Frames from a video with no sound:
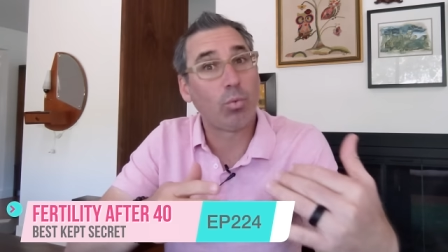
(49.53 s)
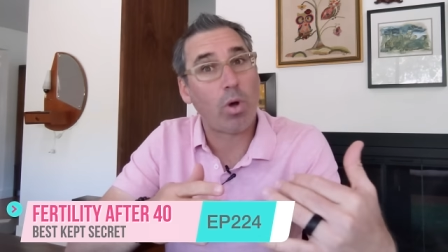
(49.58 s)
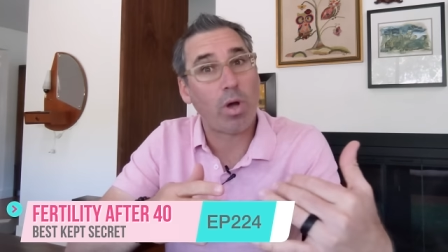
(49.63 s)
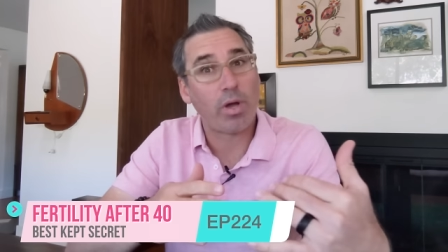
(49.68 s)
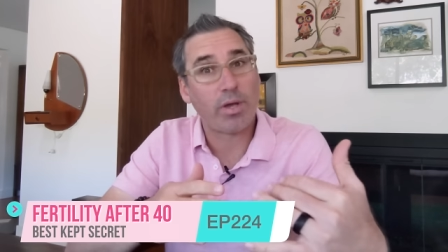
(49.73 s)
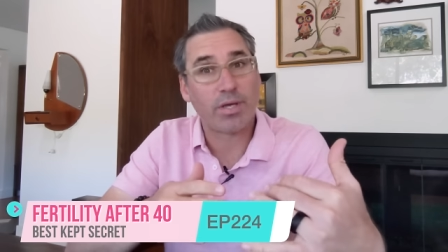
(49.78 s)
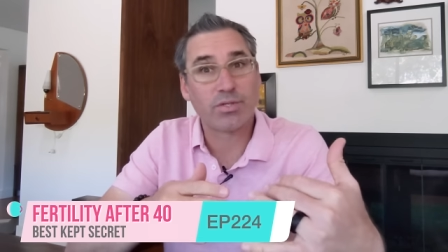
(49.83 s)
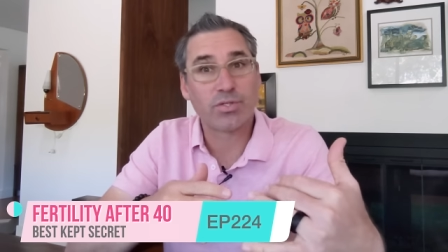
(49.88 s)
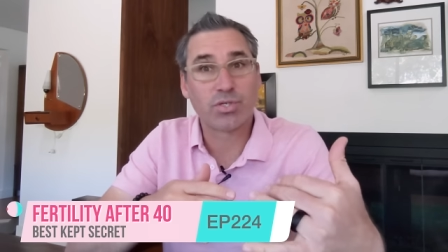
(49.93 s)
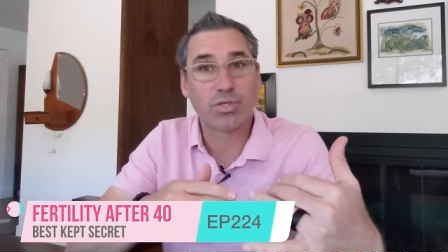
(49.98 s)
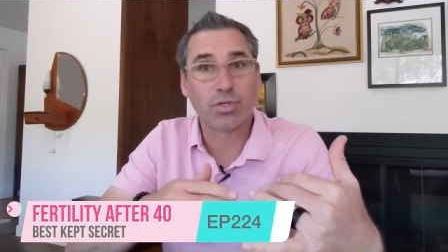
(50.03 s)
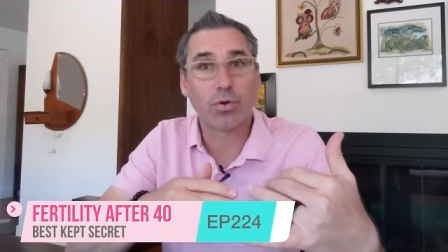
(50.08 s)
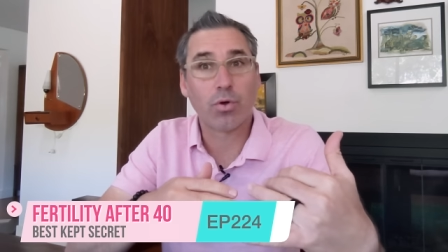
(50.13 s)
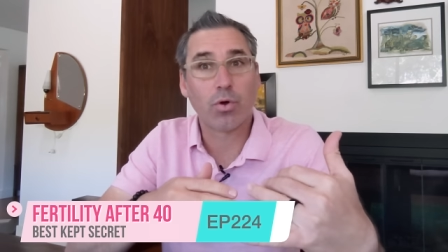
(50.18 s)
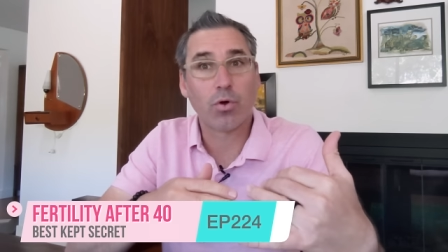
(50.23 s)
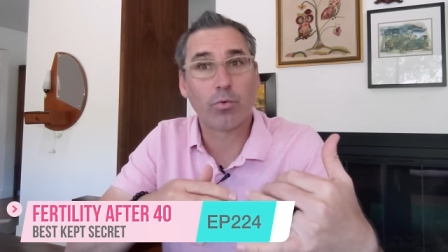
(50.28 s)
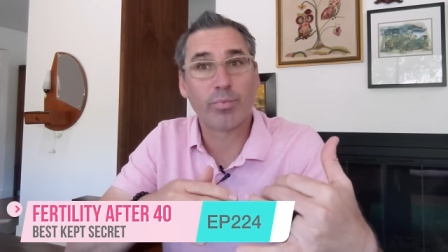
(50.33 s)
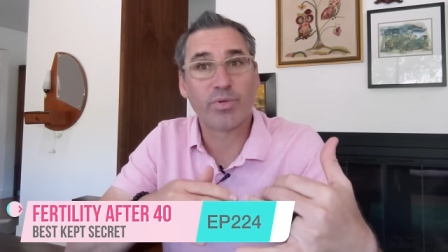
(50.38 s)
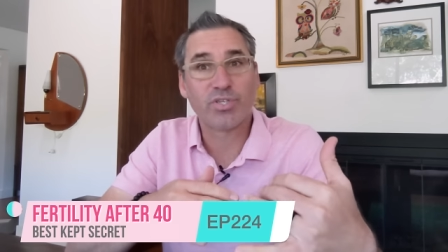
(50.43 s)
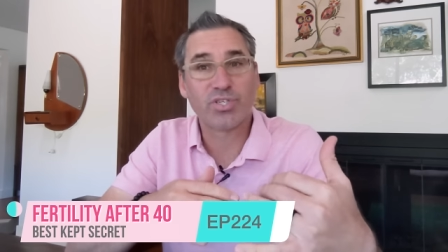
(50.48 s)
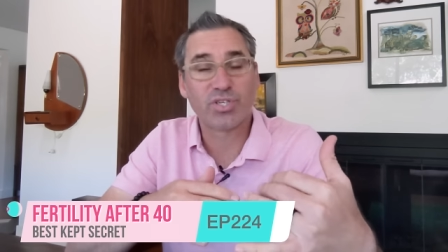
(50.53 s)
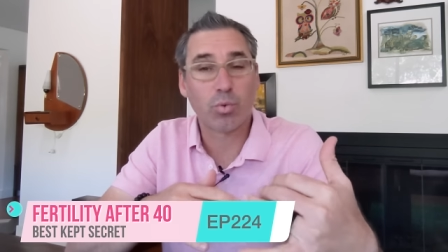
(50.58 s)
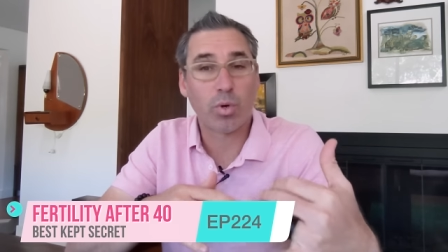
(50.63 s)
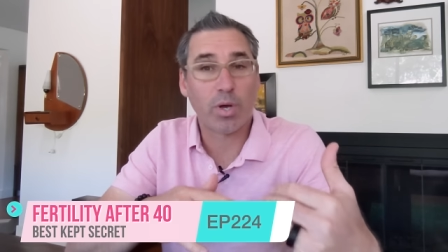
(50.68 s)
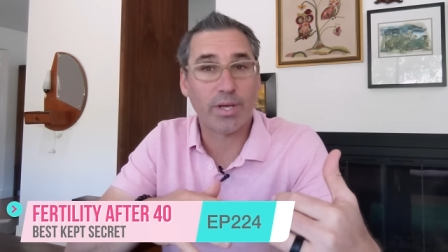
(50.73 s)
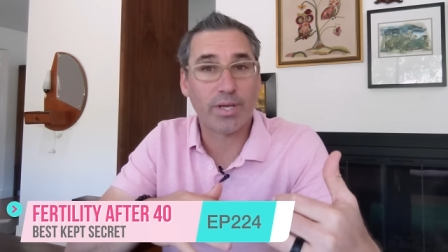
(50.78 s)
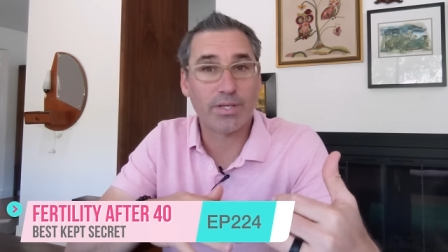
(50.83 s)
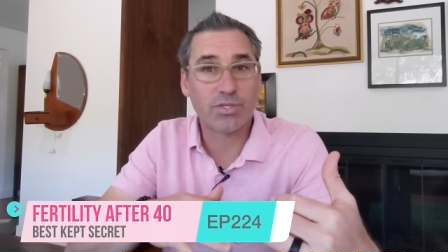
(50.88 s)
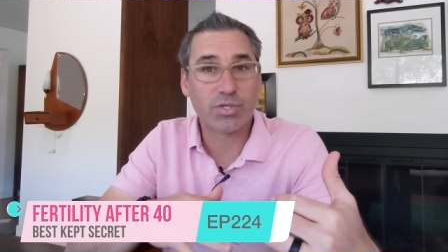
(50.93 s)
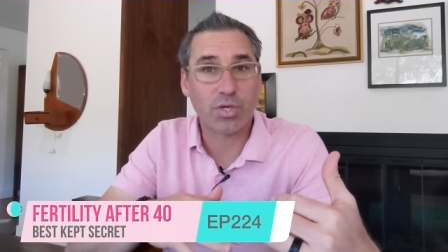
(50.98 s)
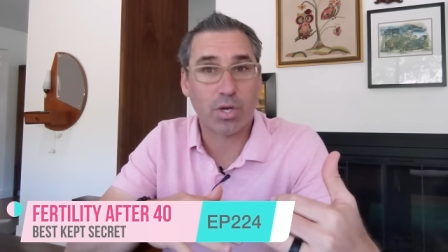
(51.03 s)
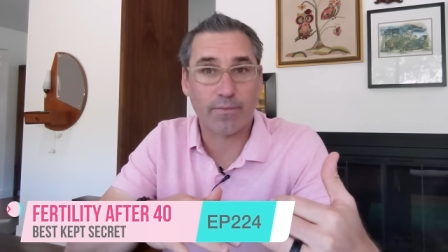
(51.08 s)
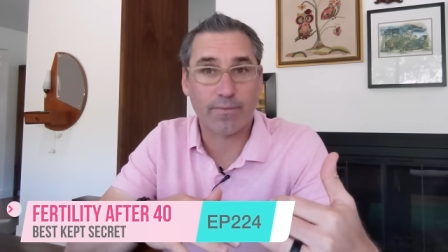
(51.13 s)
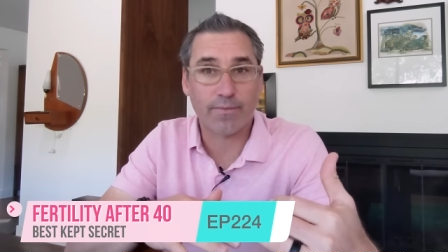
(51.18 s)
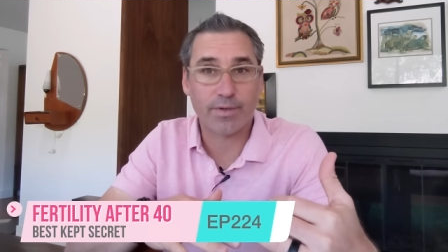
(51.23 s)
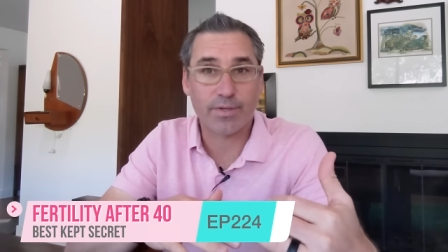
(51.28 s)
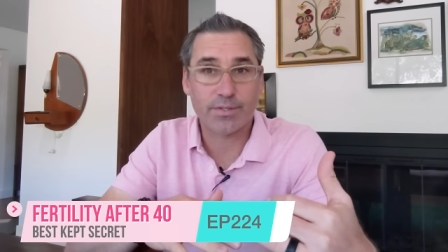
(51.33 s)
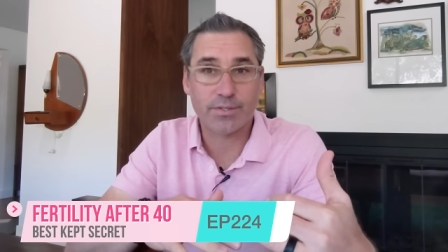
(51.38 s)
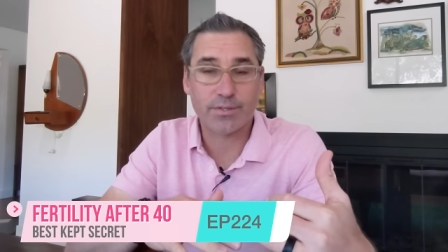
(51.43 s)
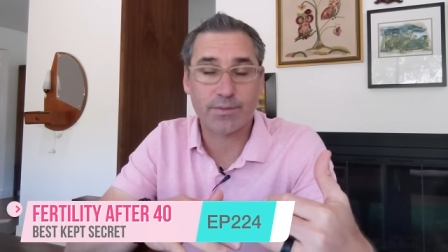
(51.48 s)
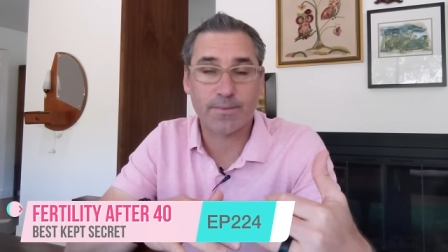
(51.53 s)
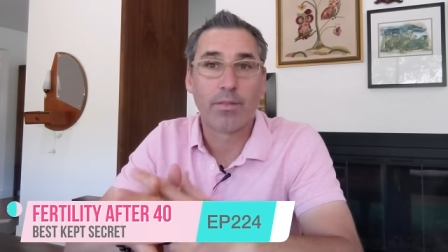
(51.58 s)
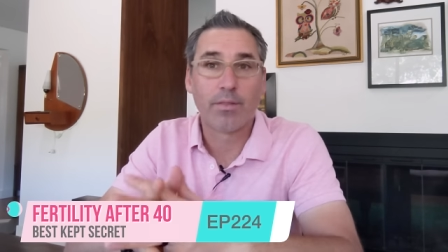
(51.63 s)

walk into your OBGYN's office,